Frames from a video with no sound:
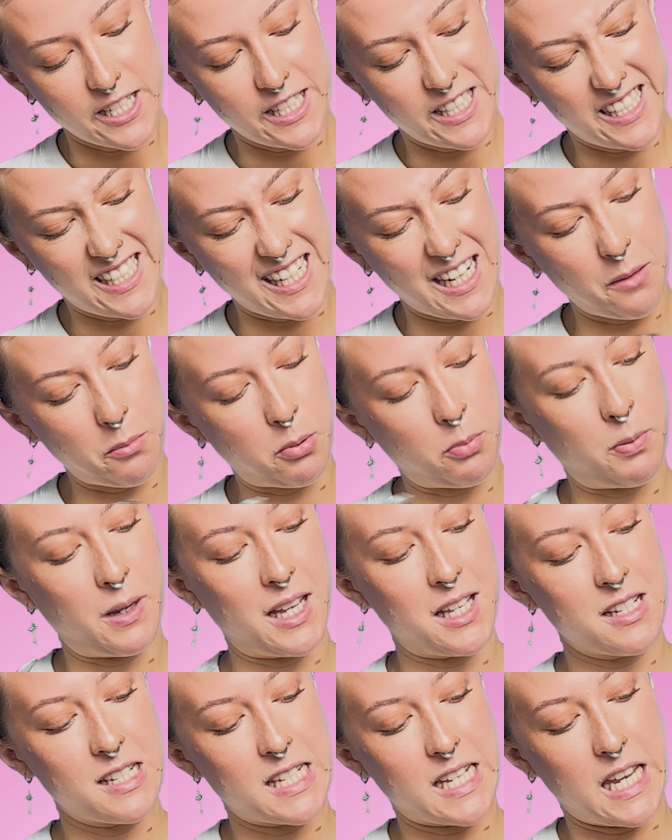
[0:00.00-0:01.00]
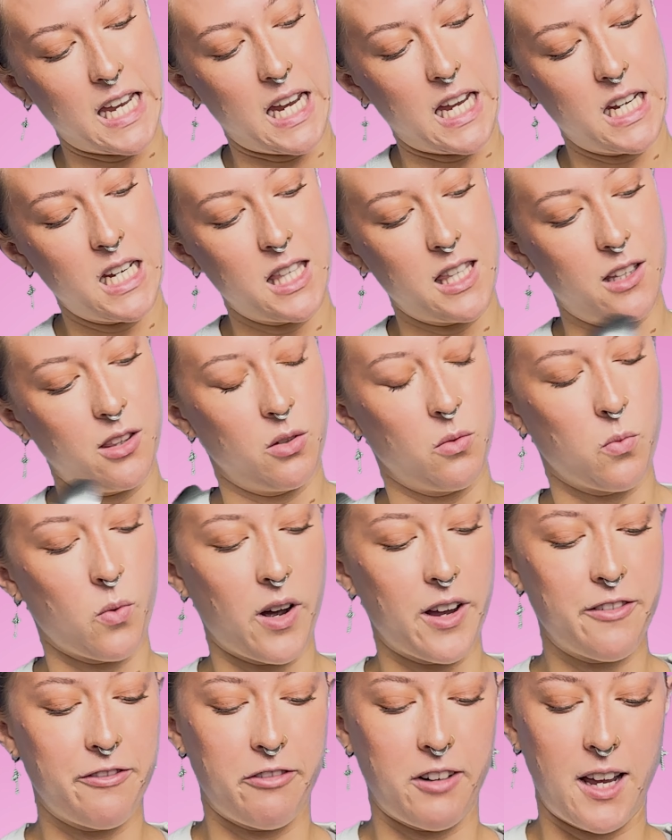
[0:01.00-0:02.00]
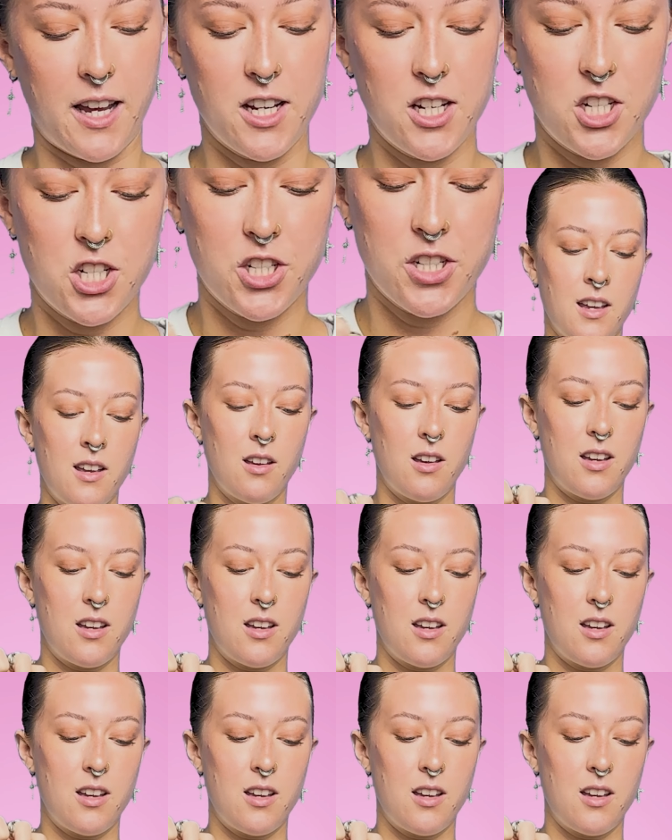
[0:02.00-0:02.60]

deep pink skin and then the white flesh.